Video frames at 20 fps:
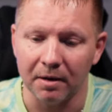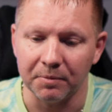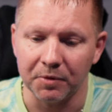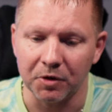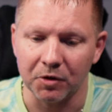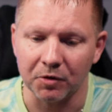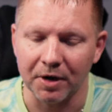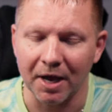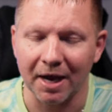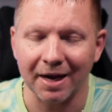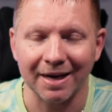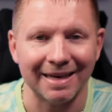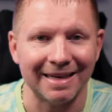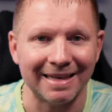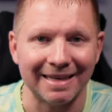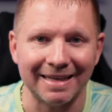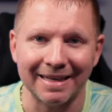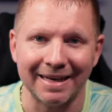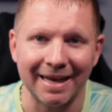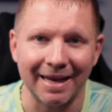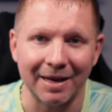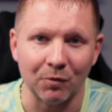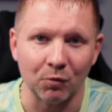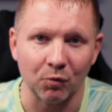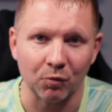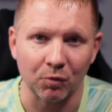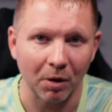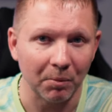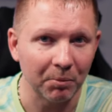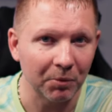You're not going to get a
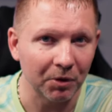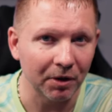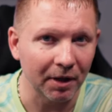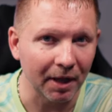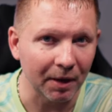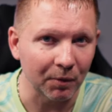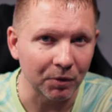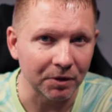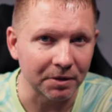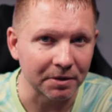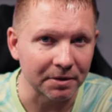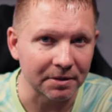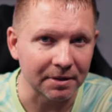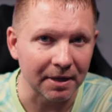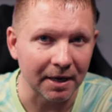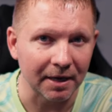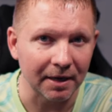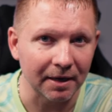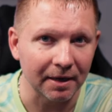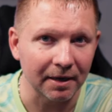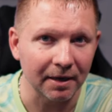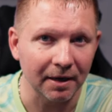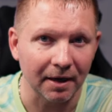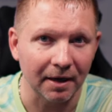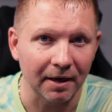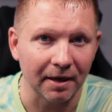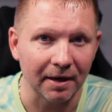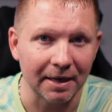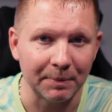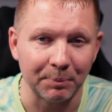rumble, I wouldn't say,
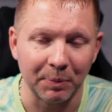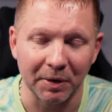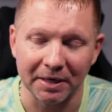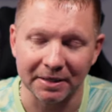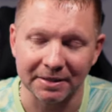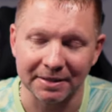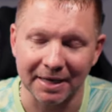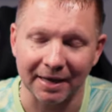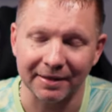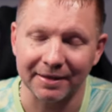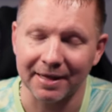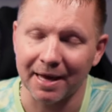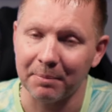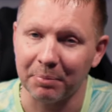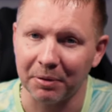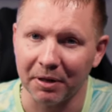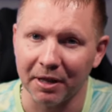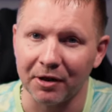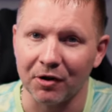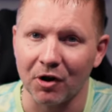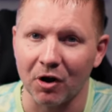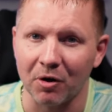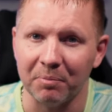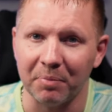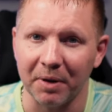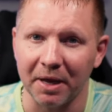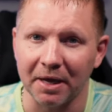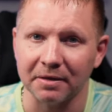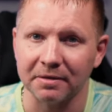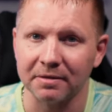but it's got that planar
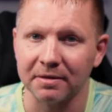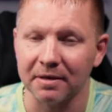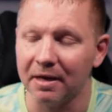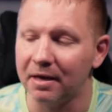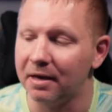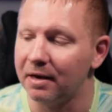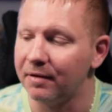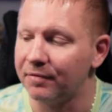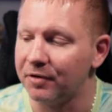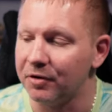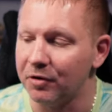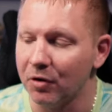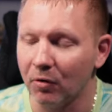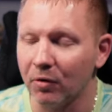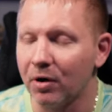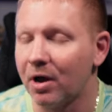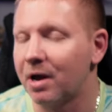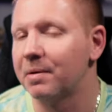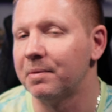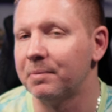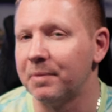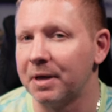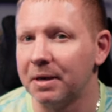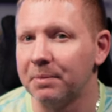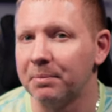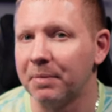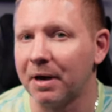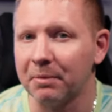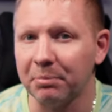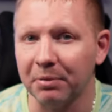bass. And if you don't know what I
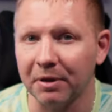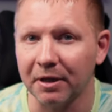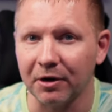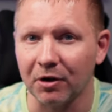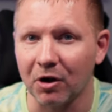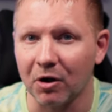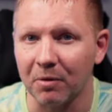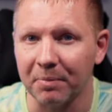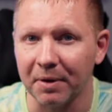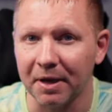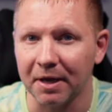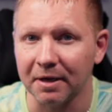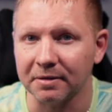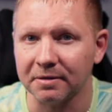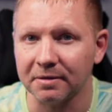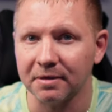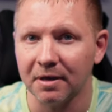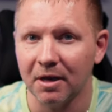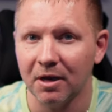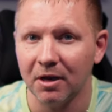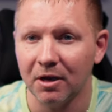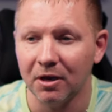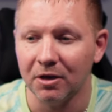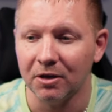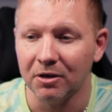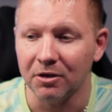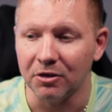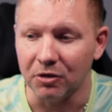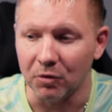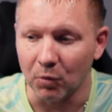mean by planar bass,
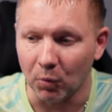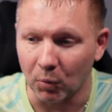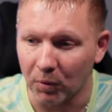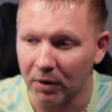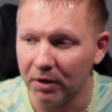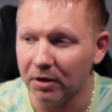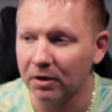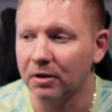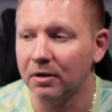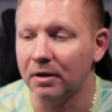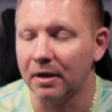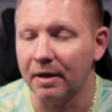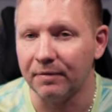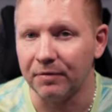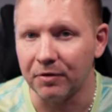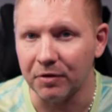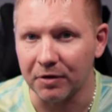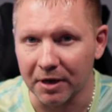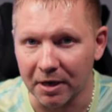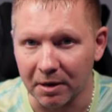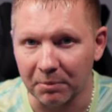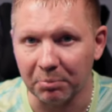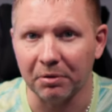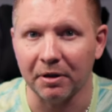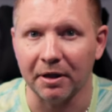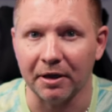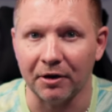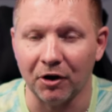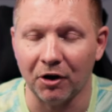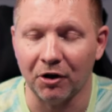you will if you get a
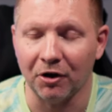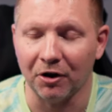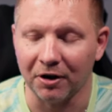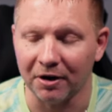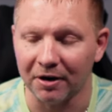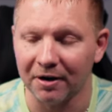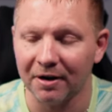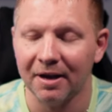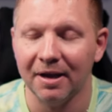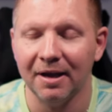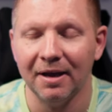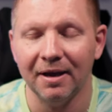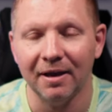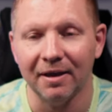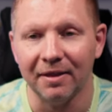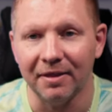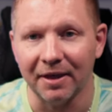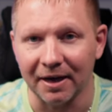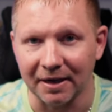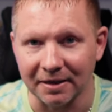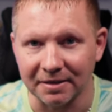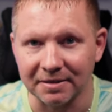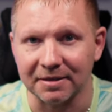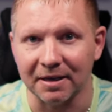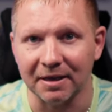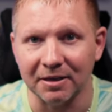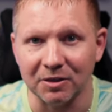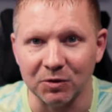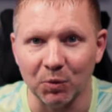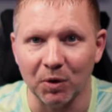planar that
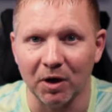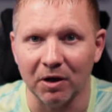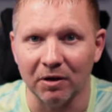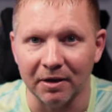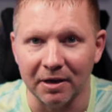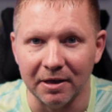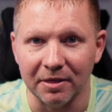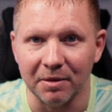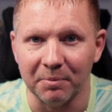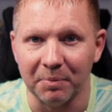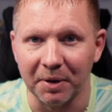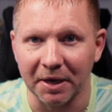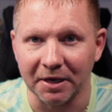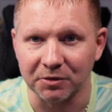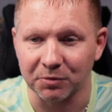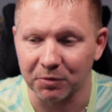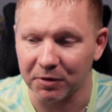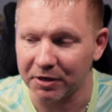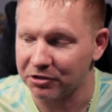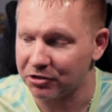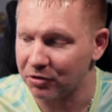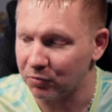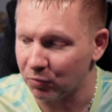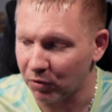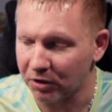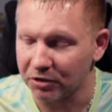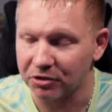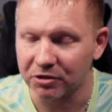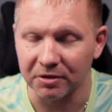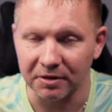extends well in the bass region,
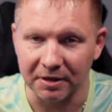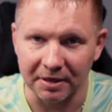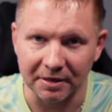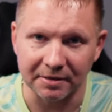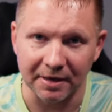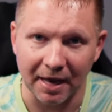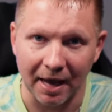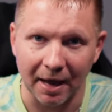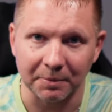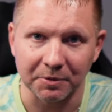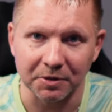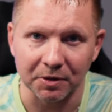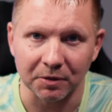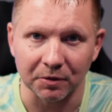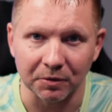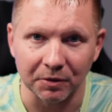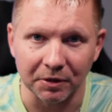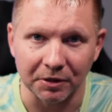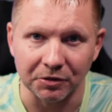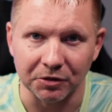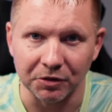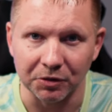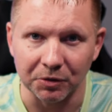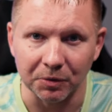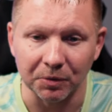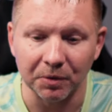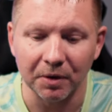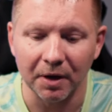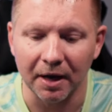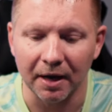which these absolutely
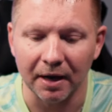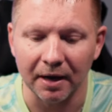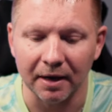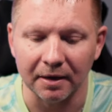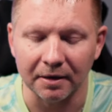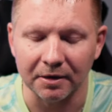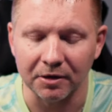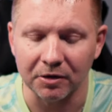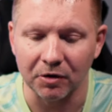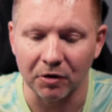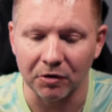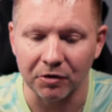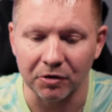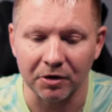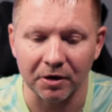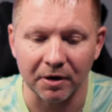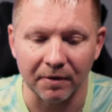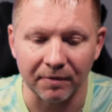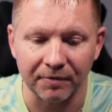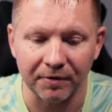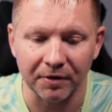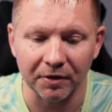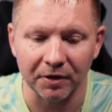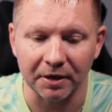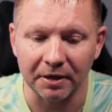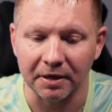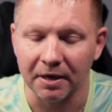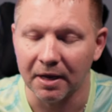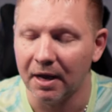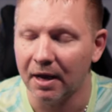do. You know, you're going to feel
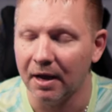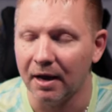it